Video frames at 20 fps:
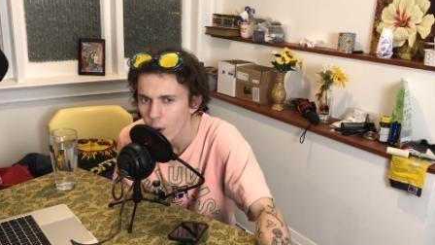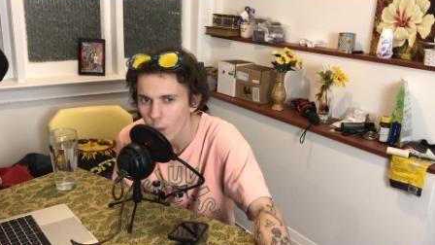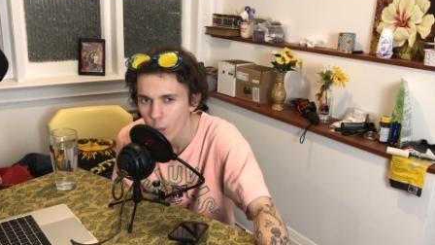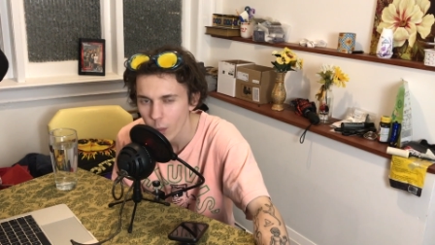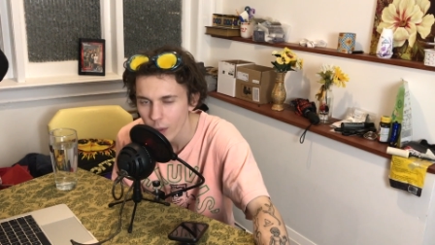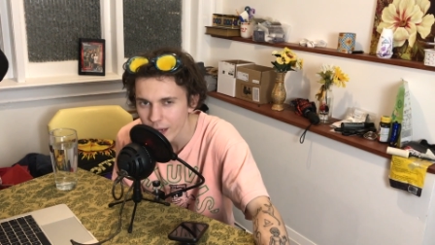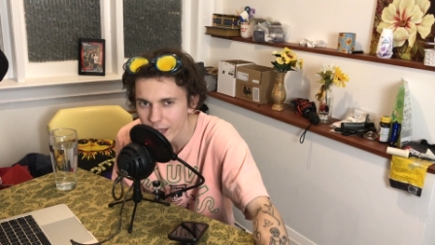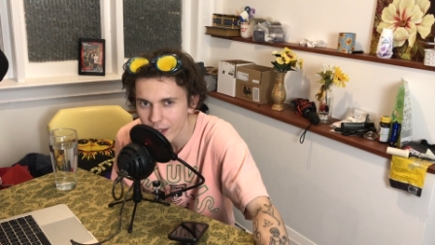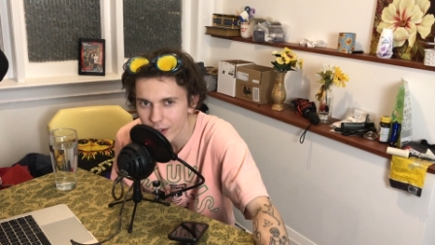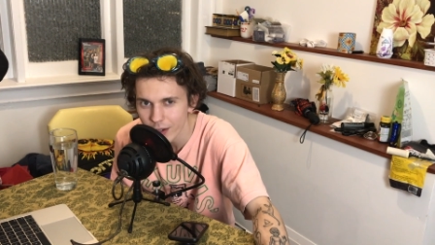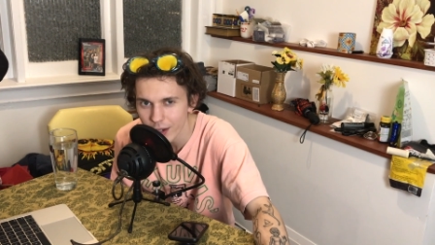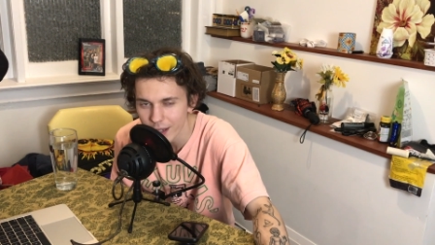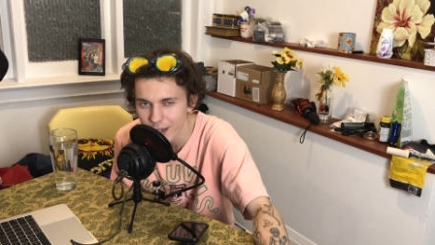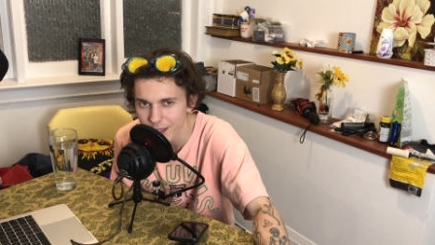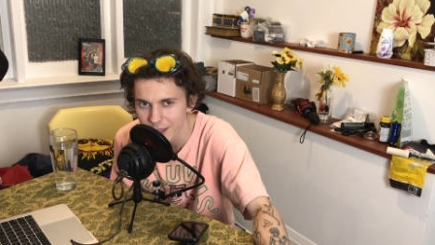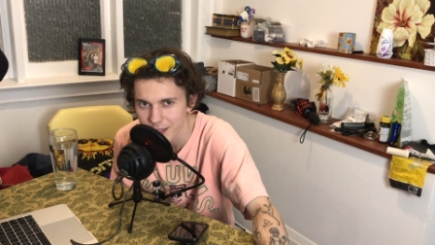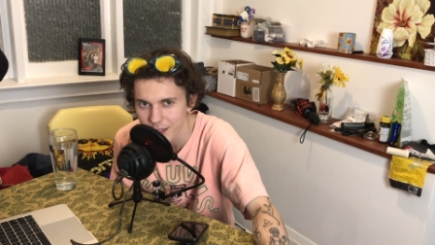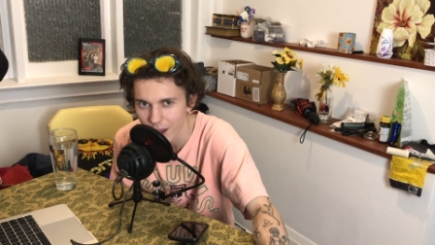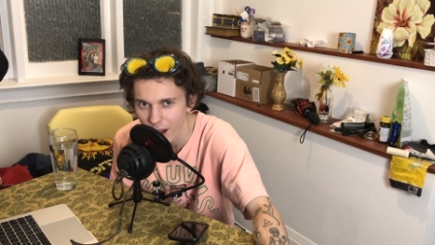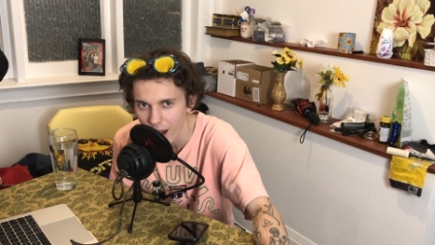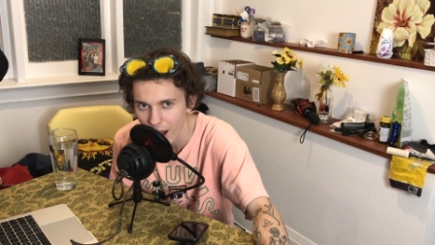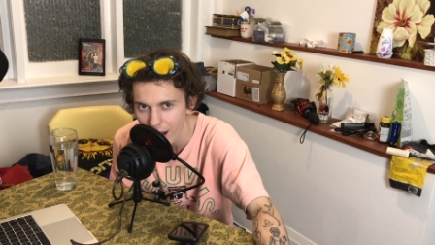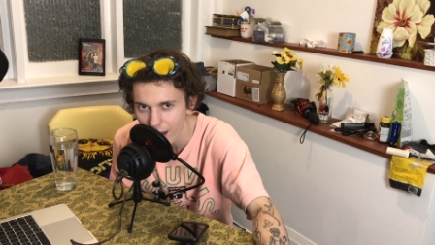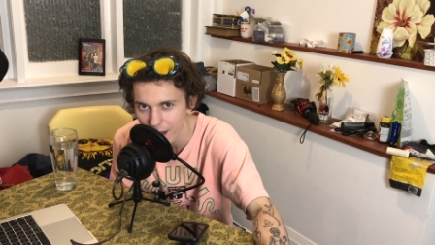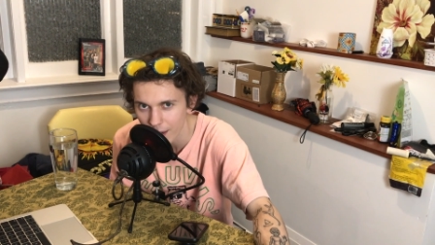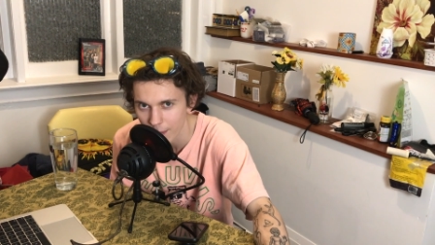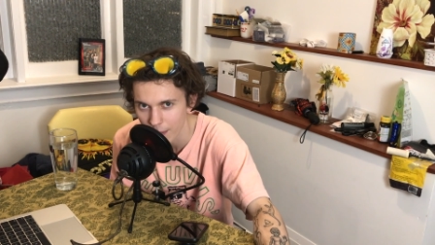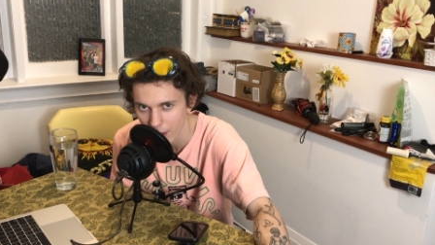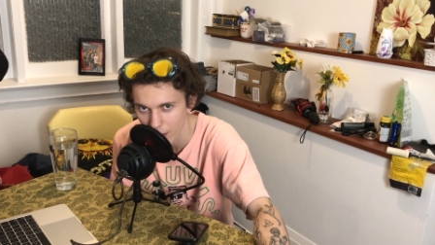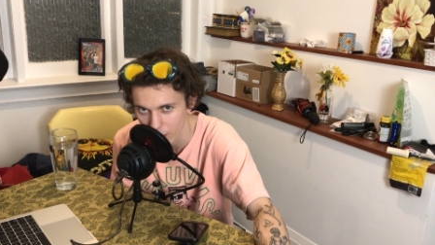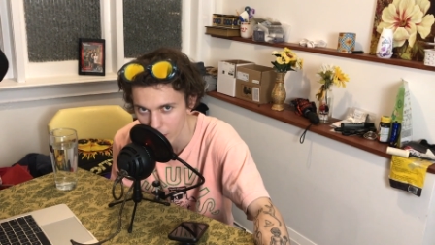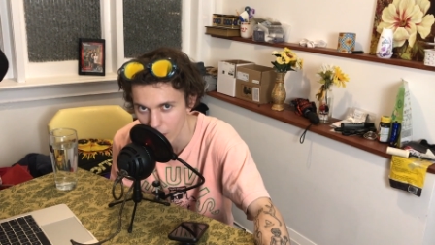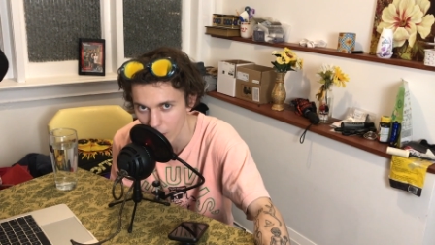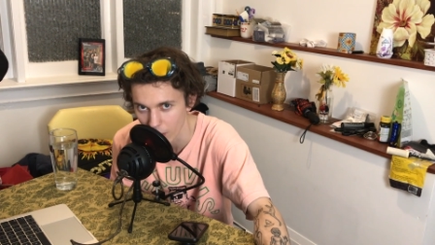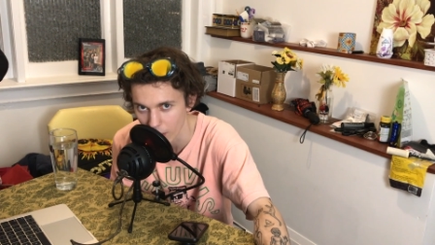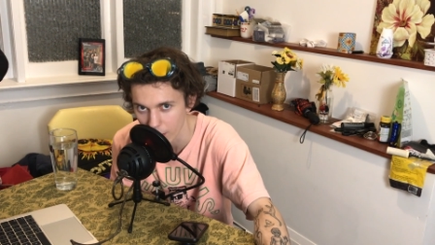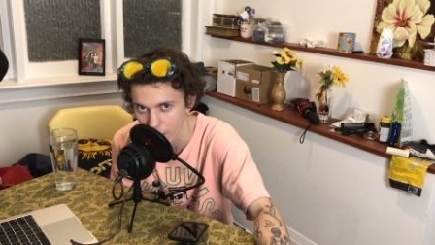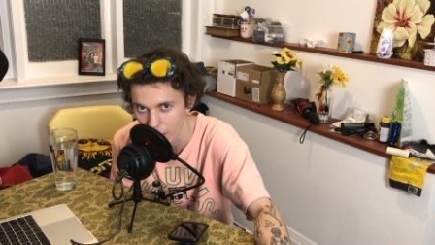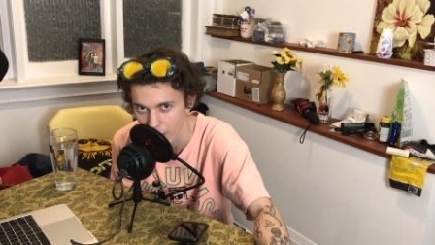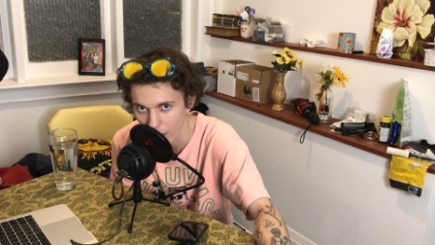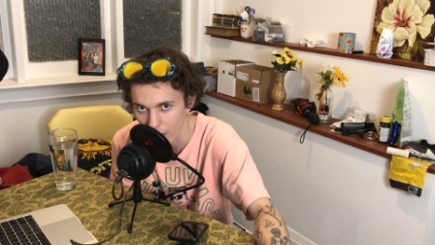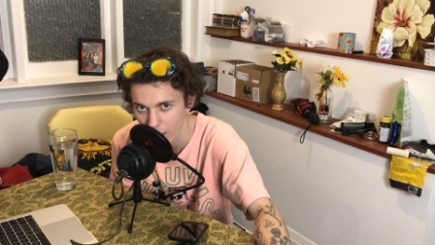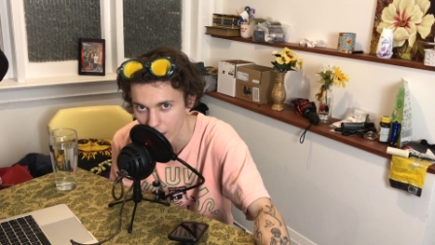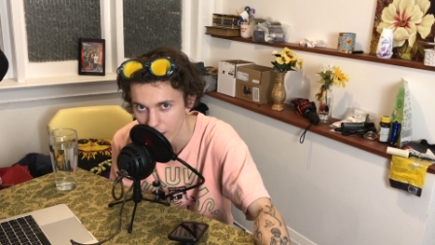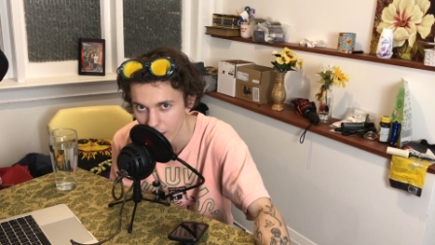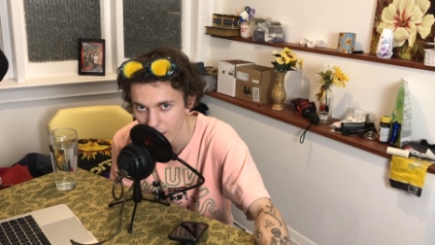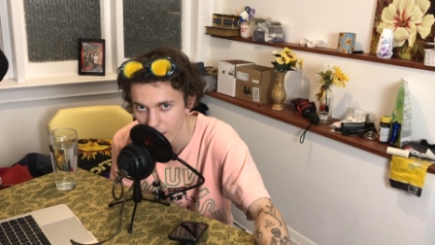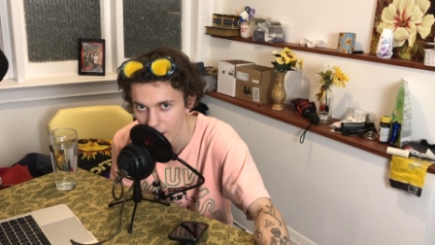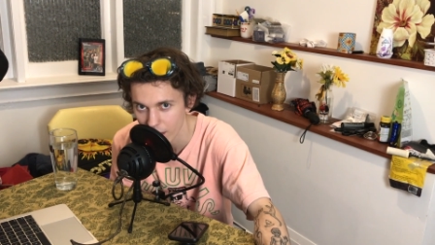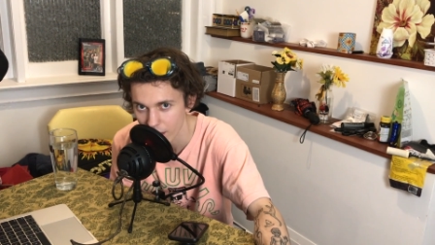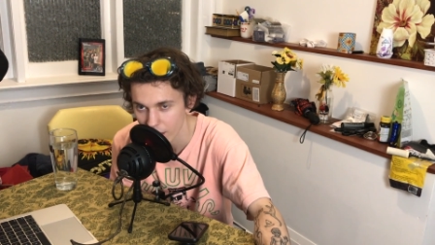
what are you going to talk about, Logan Paul?